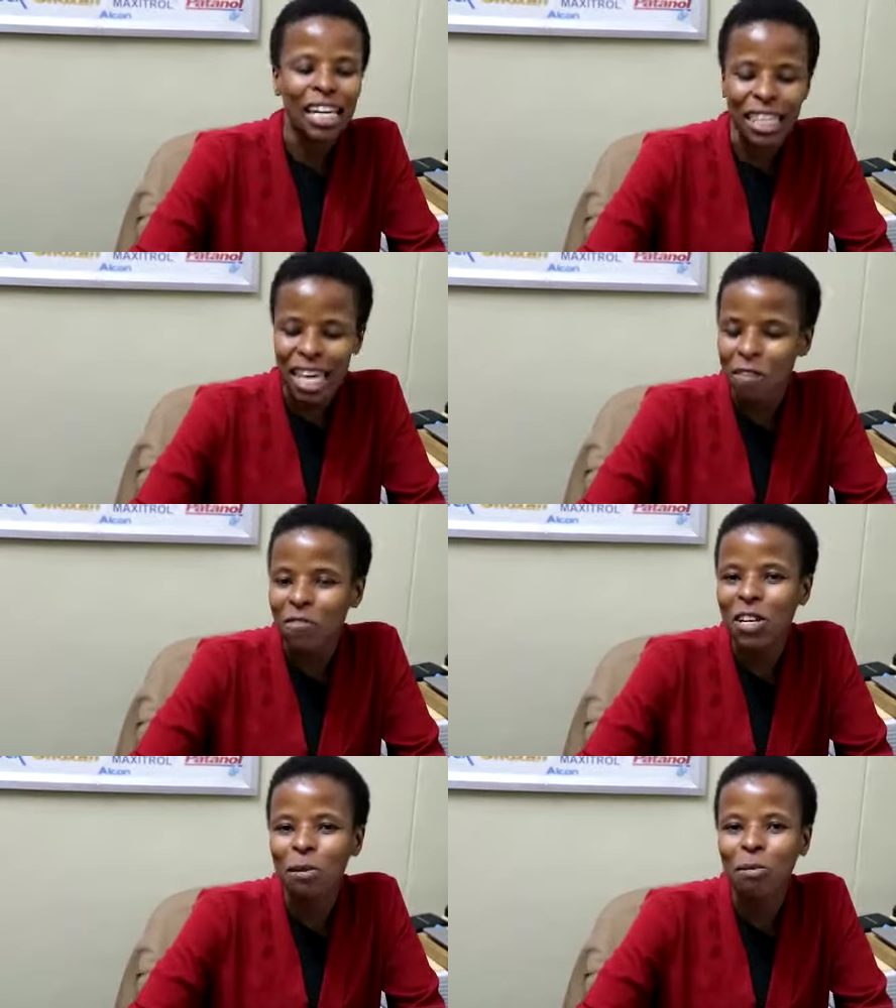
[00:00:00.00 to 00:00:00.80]
they are
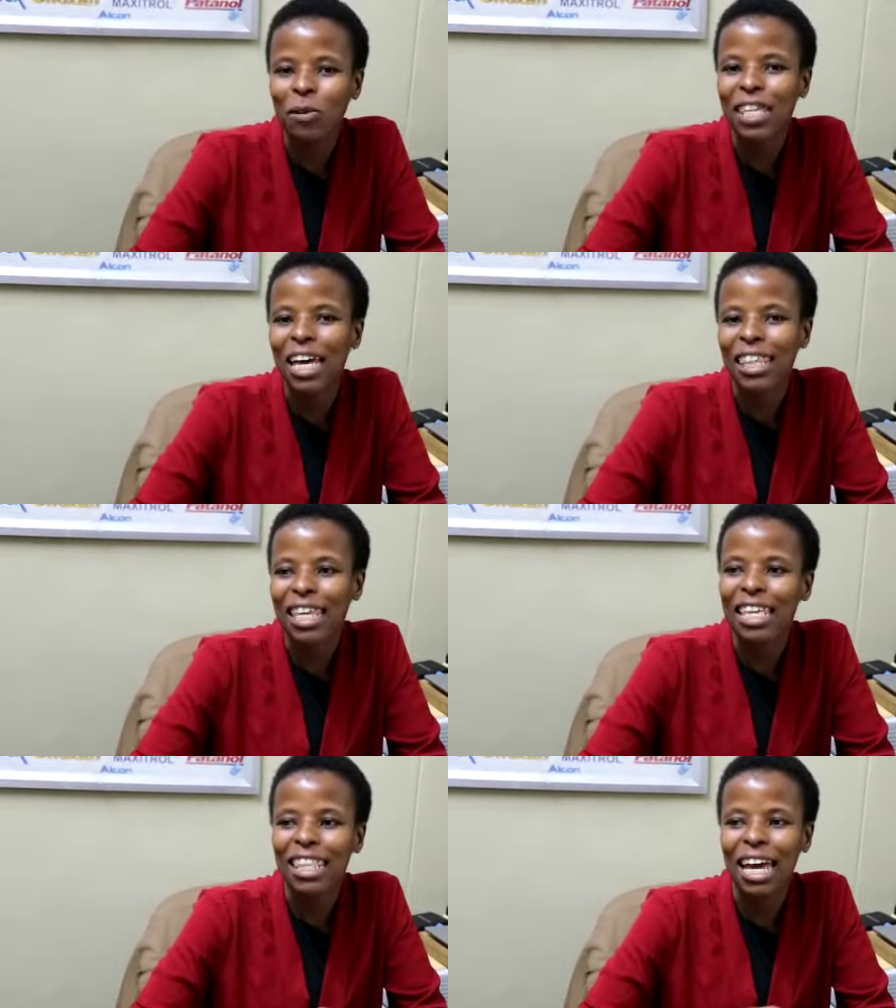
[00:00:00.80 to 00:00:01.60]
available they are
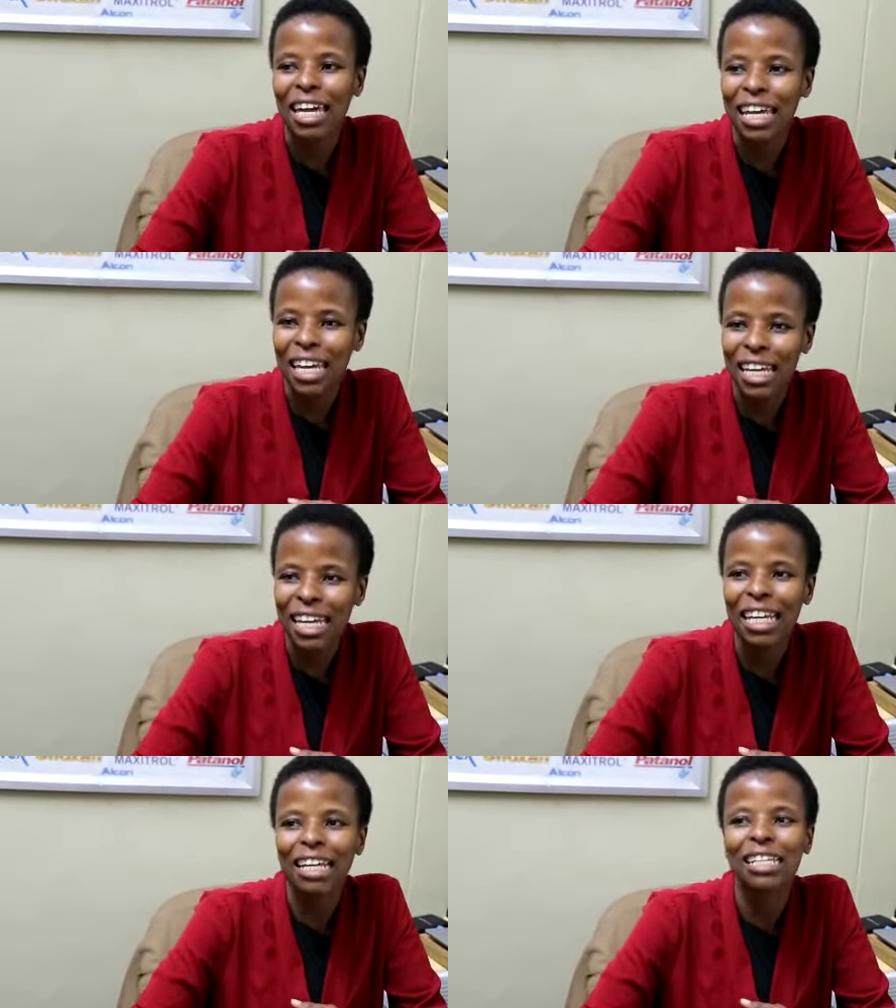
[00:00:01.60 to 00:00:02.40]
they are
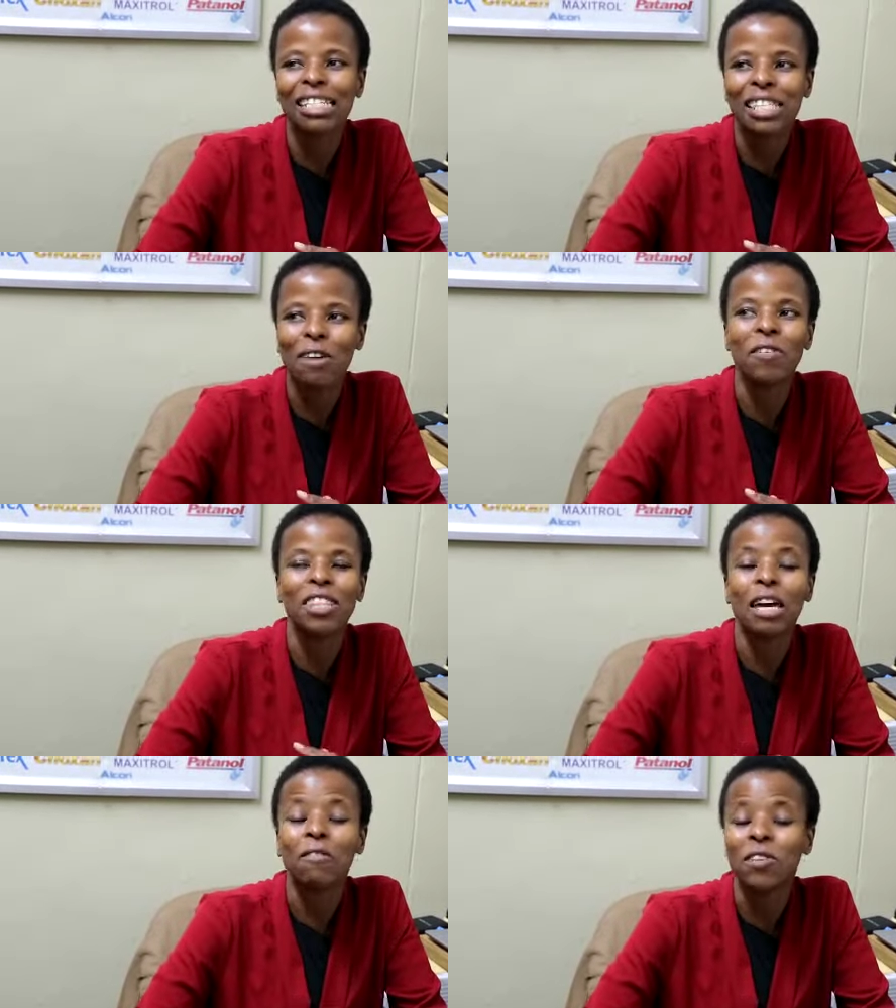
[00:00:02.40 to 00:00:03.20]
caring stuff and
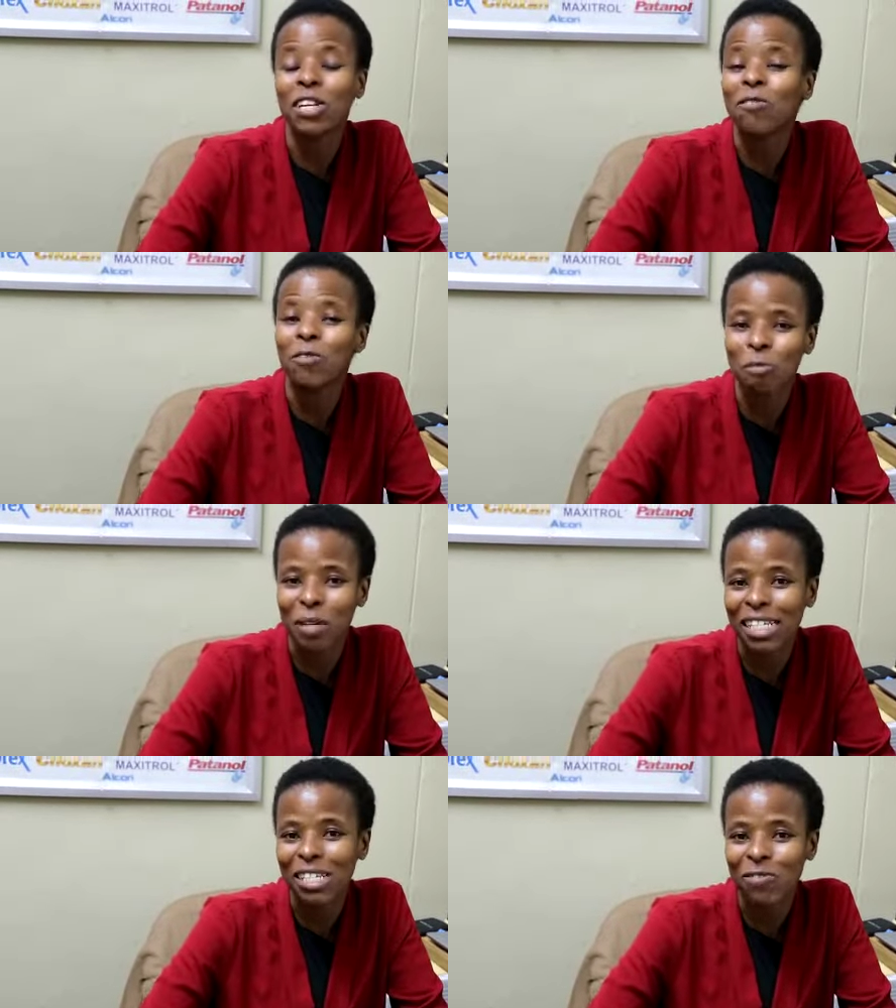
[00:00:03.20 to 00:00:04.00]
they are very
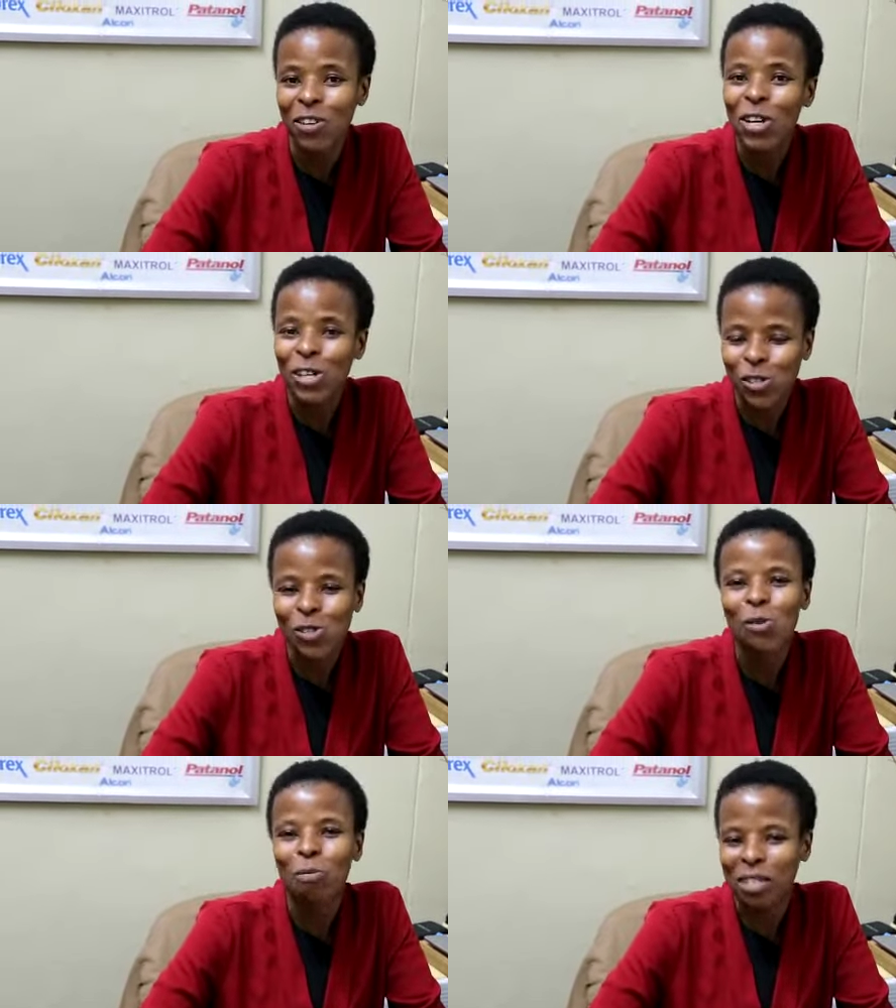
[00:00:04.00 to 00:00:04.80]
informative
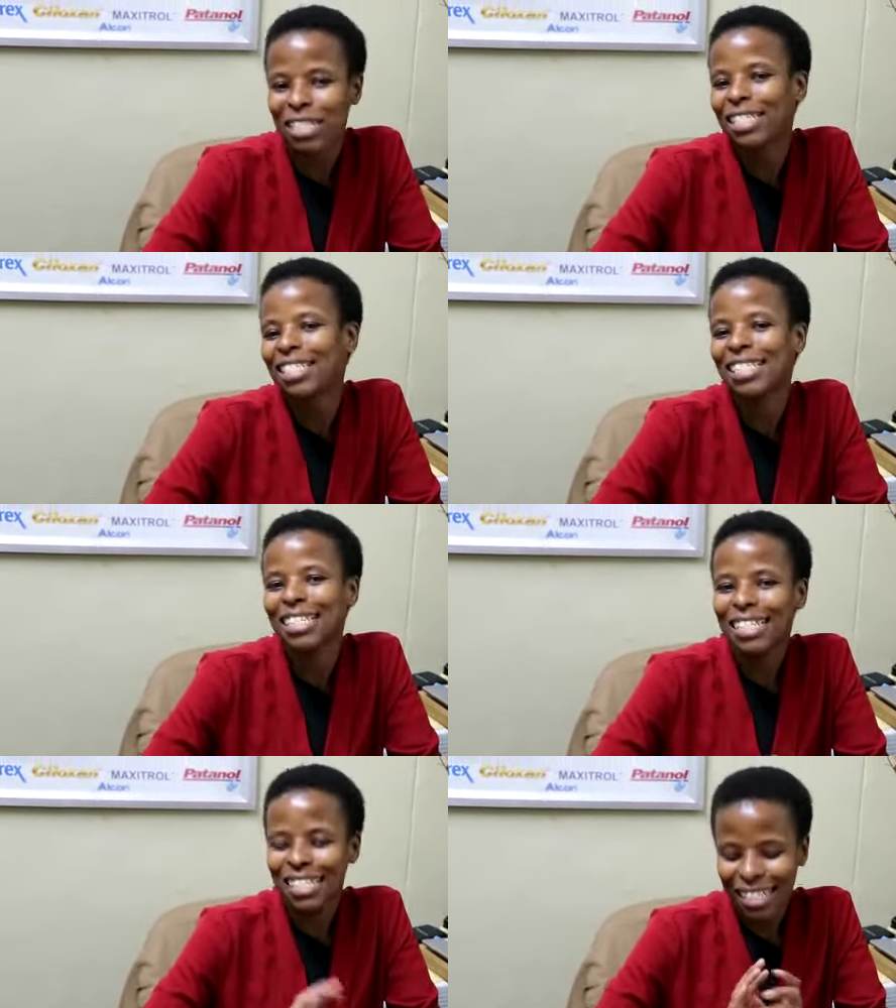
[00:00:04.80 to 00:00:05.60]
so please
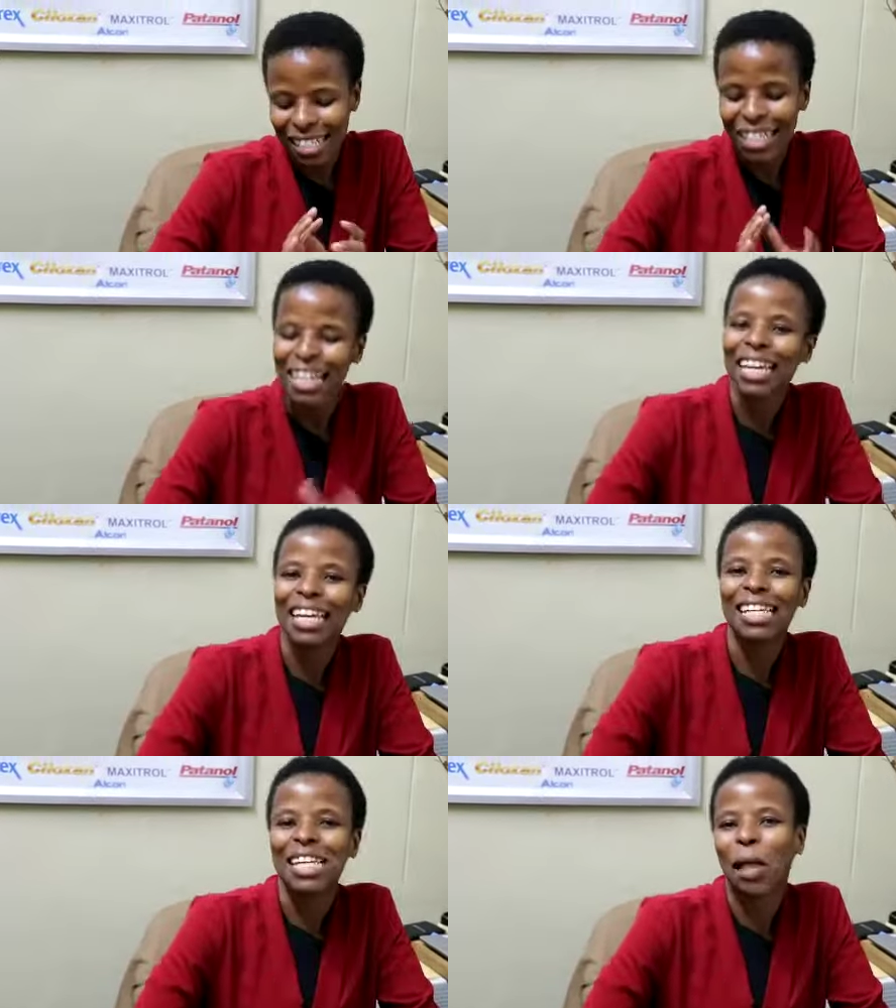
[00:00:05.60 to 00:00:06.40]

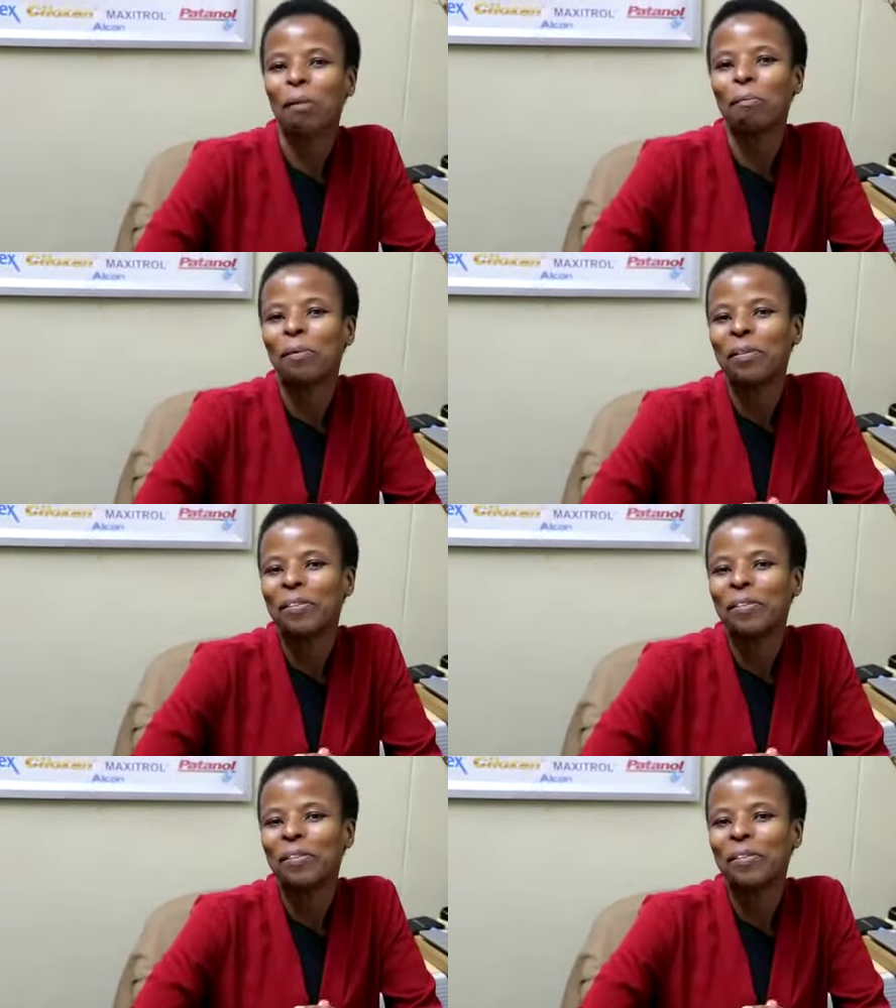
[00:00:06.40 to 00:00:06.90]
get help